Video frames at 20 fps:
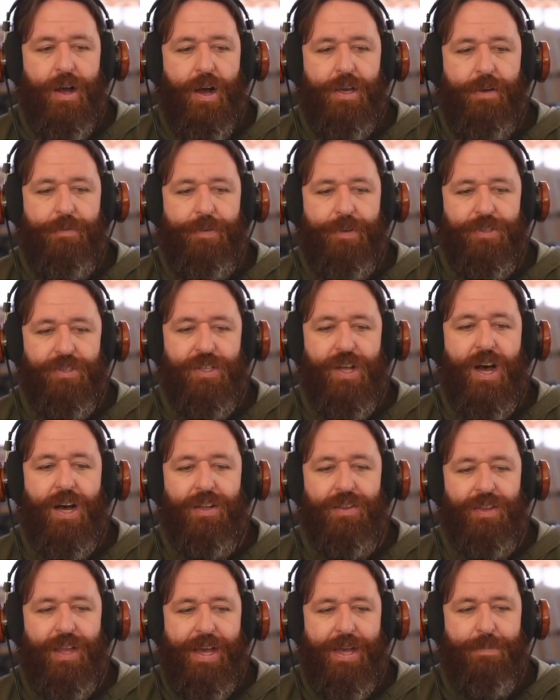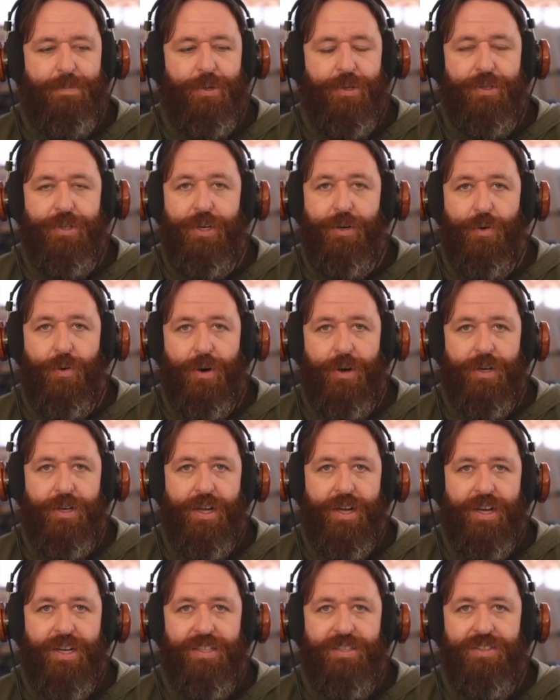If it's not labeled and
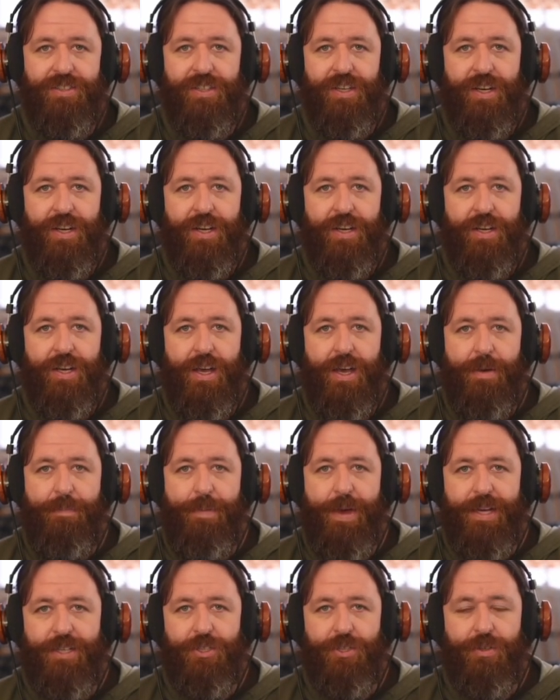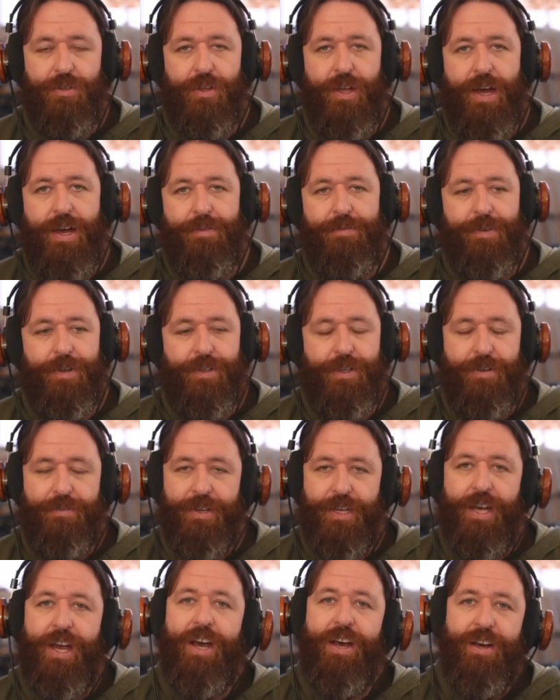organized, it makes your life a
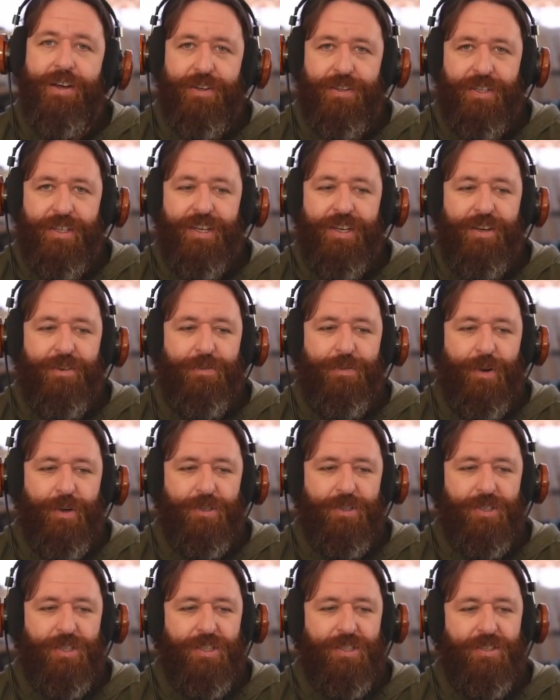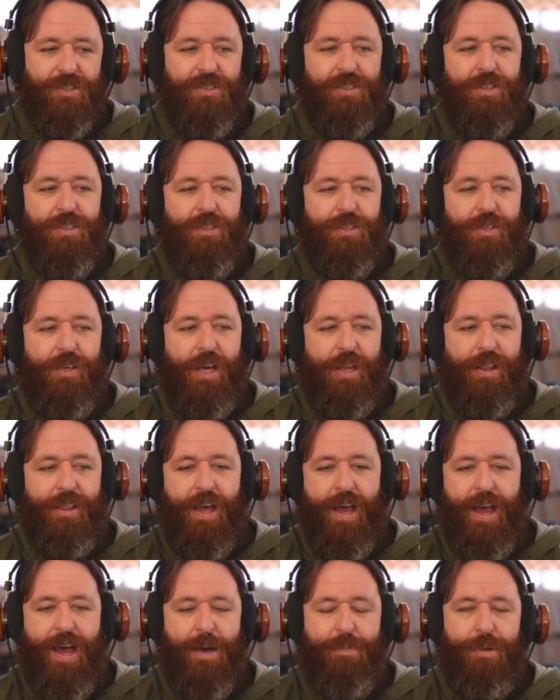living hell. Versus get in
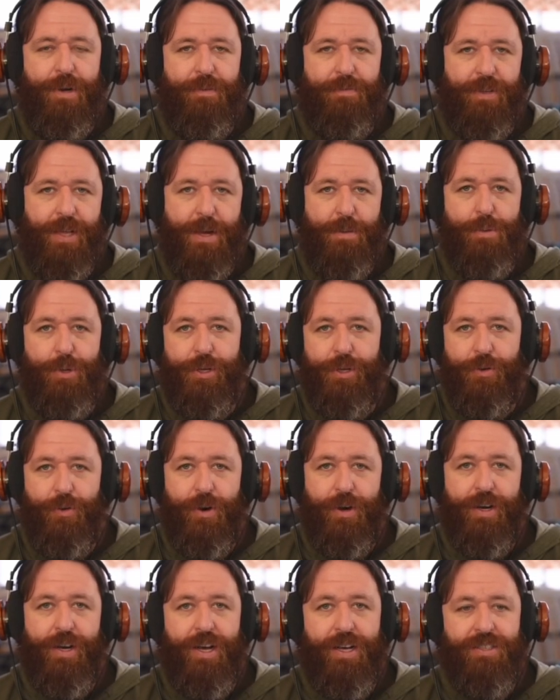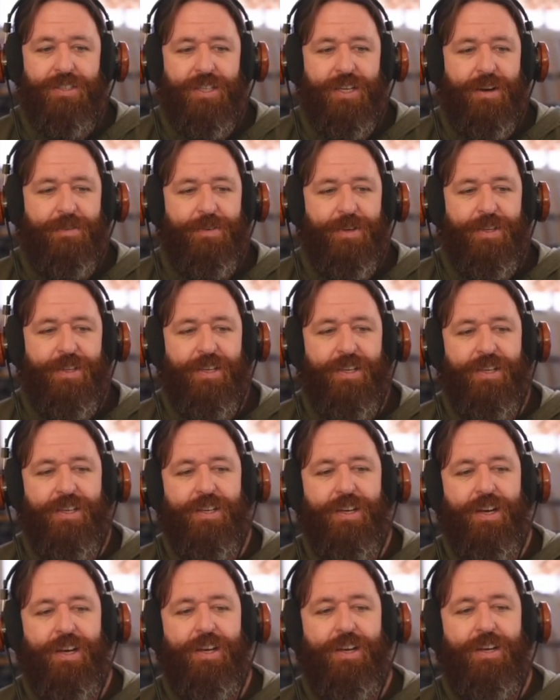the habit of labeling and organizing
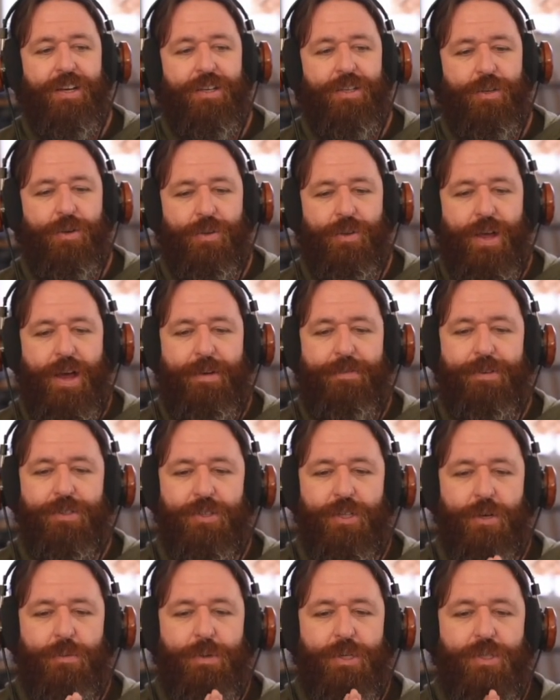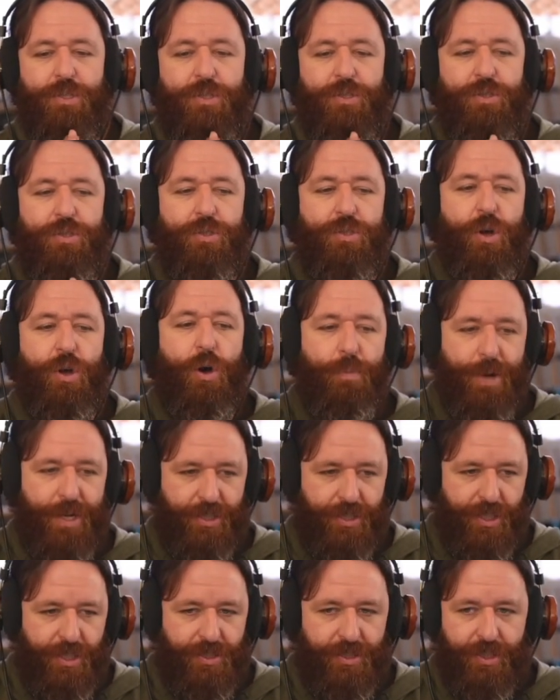everything, your life is going to be so
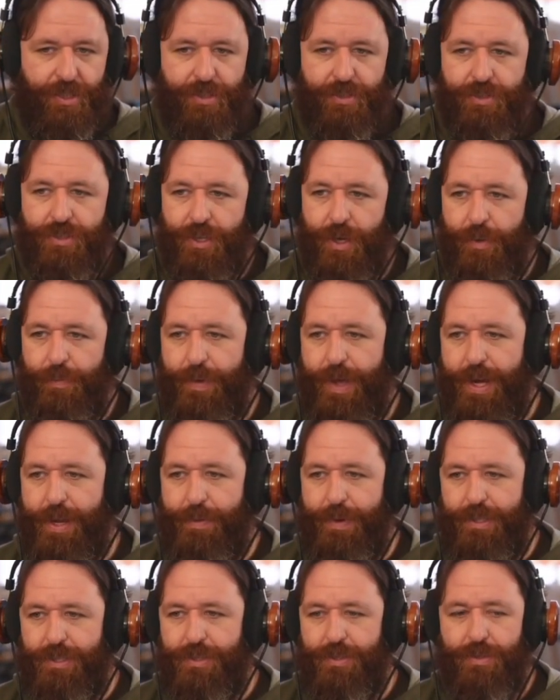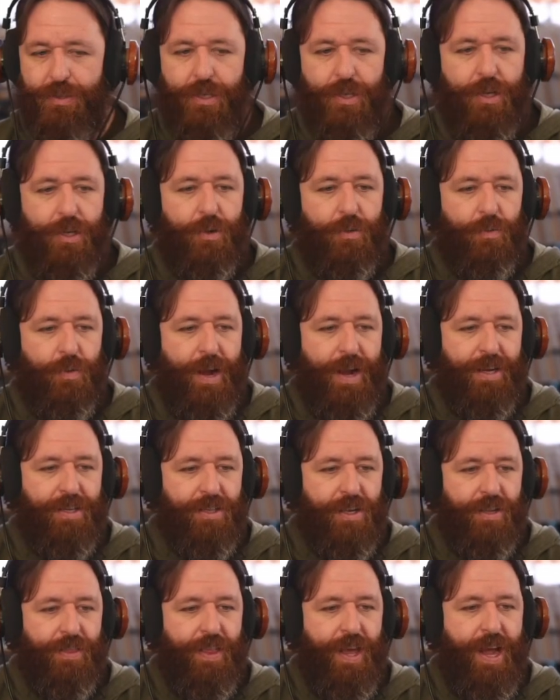much easier. So anyways,
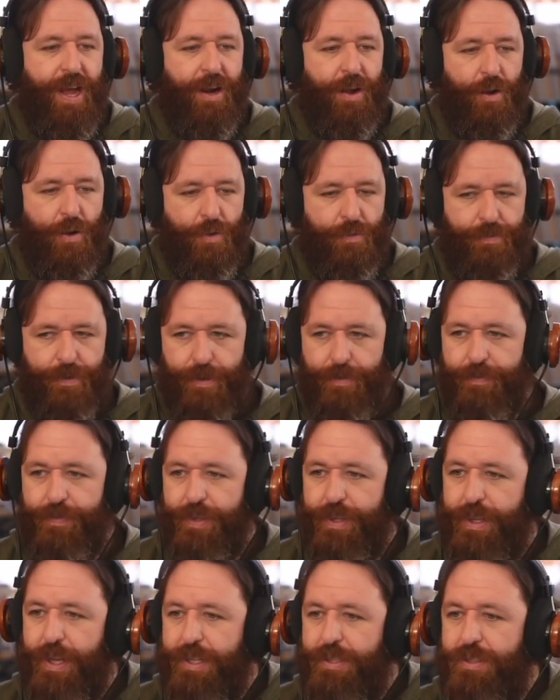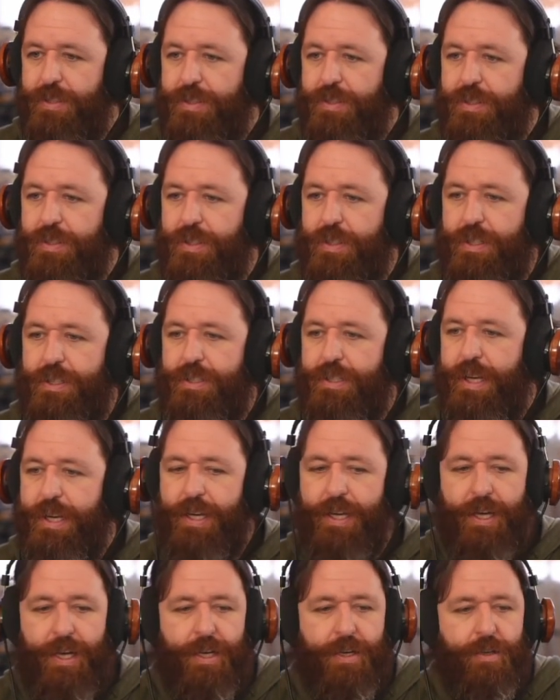rant on that over. Let's
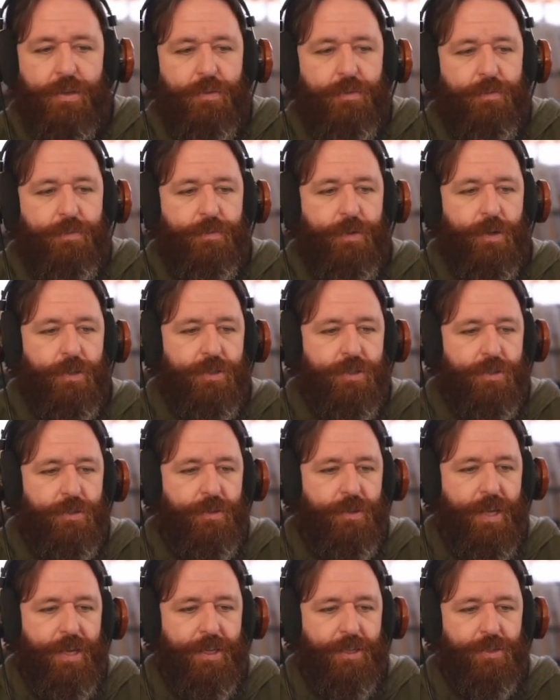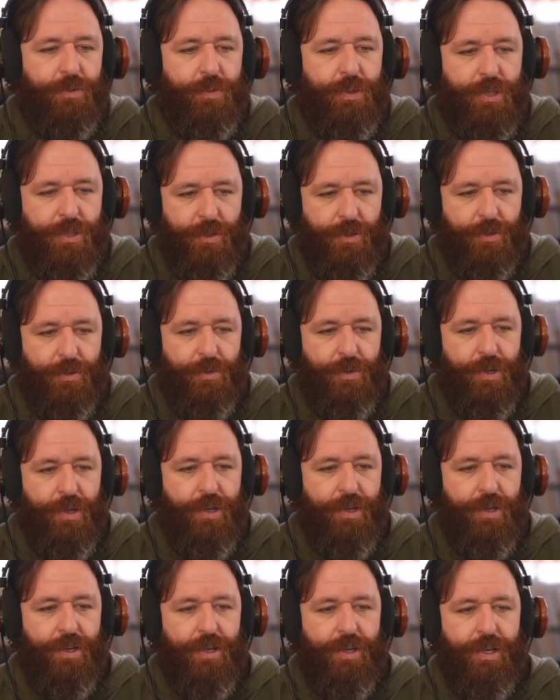dig in. First things we do
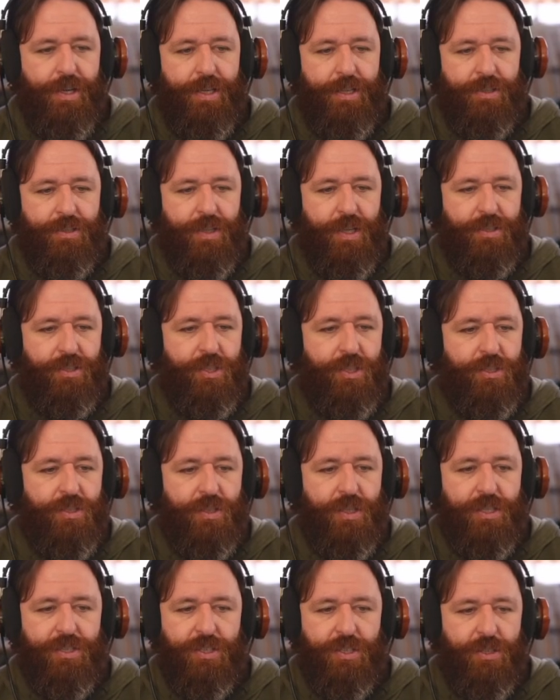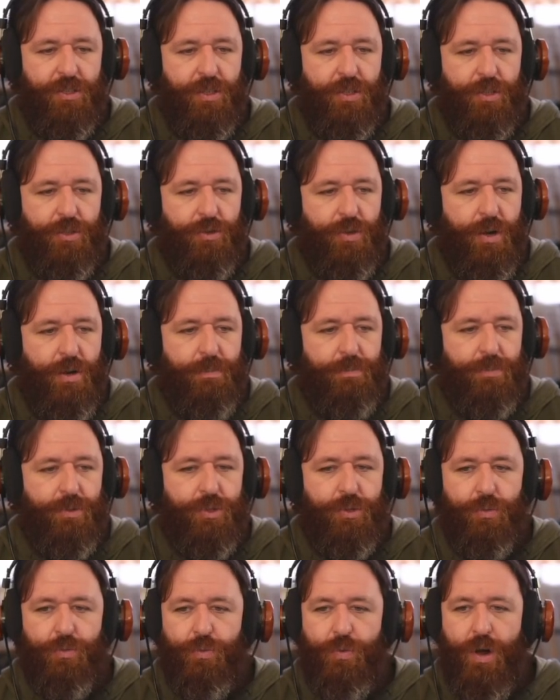is let's just listen to the
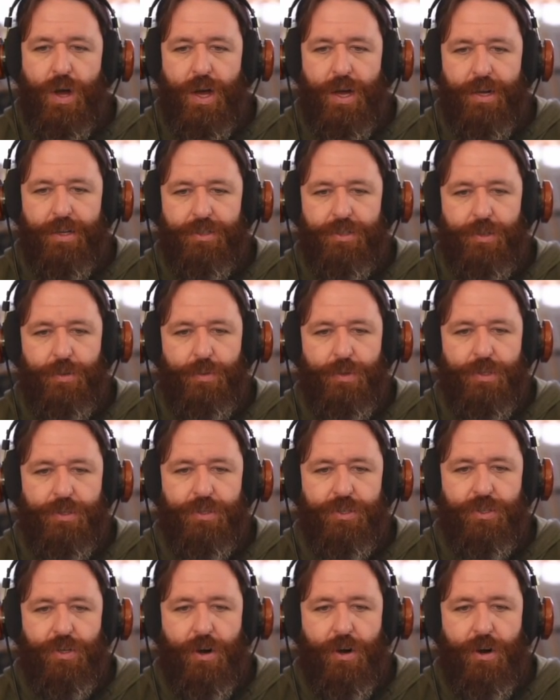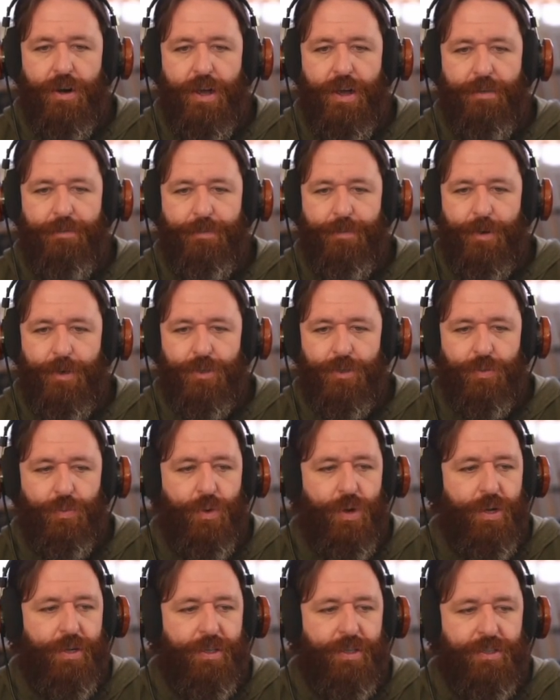drums raw. So we'll start at verse
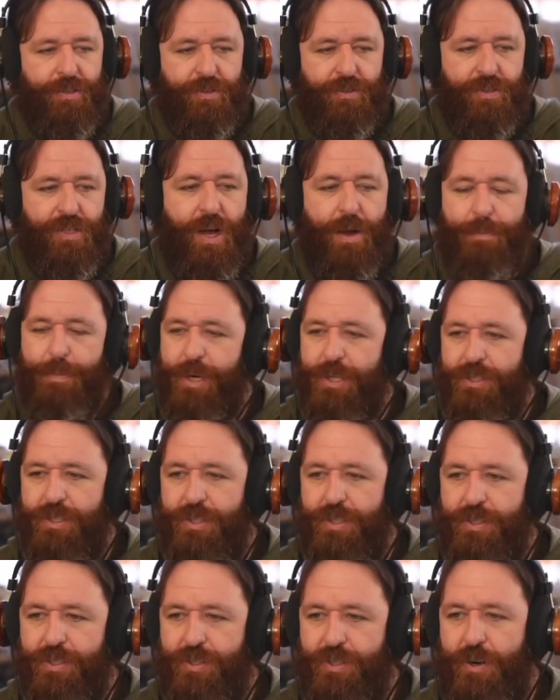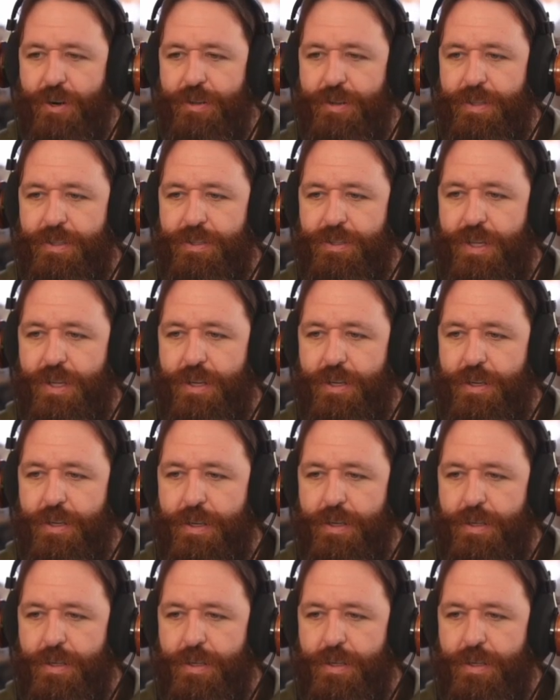1 because there's not much in the start of this song.